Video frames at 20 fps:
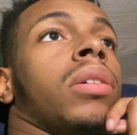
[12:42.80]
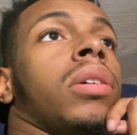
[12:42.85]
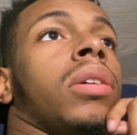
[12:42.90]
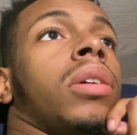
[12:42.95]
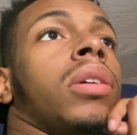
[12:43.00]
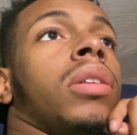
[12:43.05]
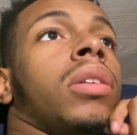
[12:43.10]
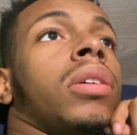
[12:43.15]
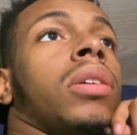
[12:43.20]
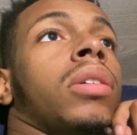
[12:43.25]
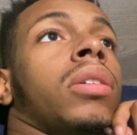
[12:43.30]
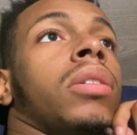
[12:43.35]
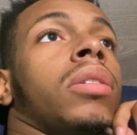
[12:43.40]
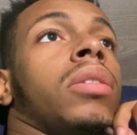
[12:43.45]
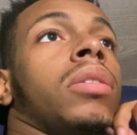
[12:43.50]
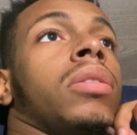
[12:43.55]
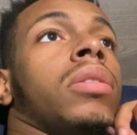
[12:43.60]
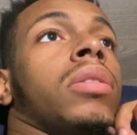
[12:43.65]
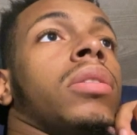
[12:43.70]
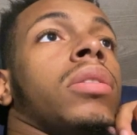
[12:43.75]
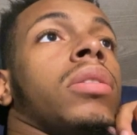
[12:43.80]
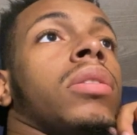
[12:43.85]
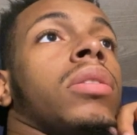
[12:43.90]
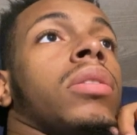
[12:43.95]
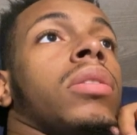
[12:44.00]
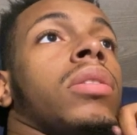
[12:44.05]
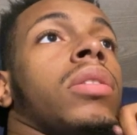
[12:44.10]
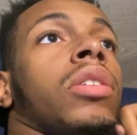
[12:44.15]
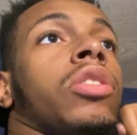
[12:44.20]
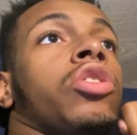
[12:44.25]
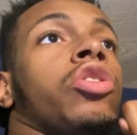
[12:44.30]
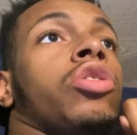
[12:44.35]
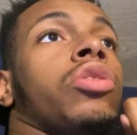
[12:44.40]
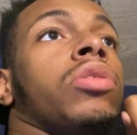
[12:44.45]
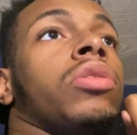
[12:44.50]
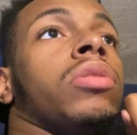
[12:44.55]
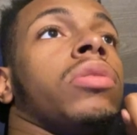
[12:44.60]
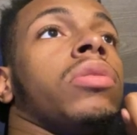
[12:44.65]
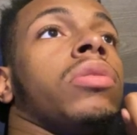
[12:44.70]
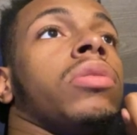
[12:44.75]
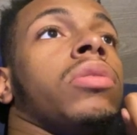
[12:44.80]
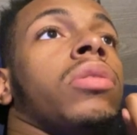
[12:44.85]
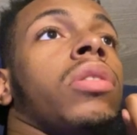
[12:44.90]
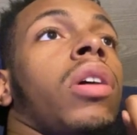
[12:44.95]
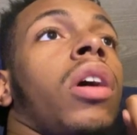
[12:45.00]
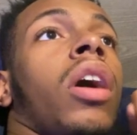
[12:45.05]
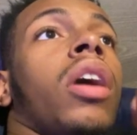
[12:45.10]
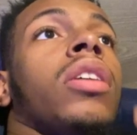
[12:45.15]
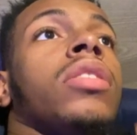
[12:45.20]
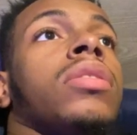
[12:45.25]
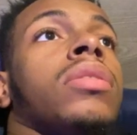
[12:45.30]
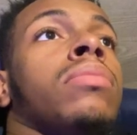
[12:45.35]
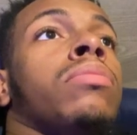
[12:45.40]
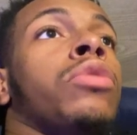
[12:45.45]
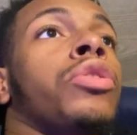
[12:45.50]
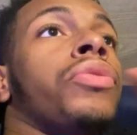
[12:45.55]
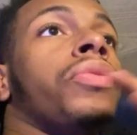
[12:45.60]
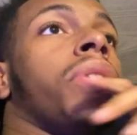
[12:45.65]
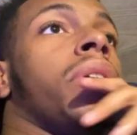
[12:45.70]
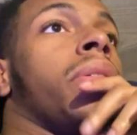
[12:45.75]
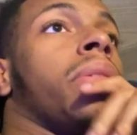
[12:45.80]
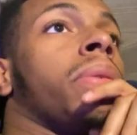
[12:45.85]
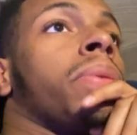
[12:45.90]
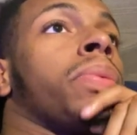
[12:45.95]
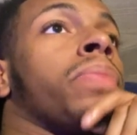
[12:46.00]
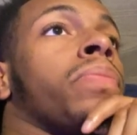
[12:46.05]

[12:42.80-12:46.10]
It is such a awesome movie.